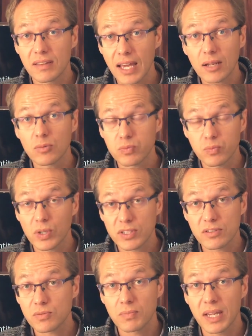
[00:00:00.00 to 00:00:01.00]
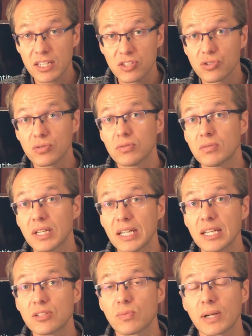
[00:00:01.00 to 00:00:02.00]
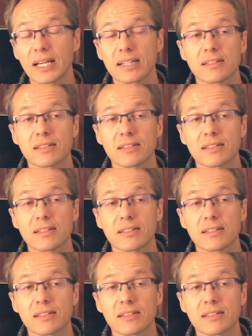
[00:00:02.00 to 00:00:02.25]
That what makes you an Israelite.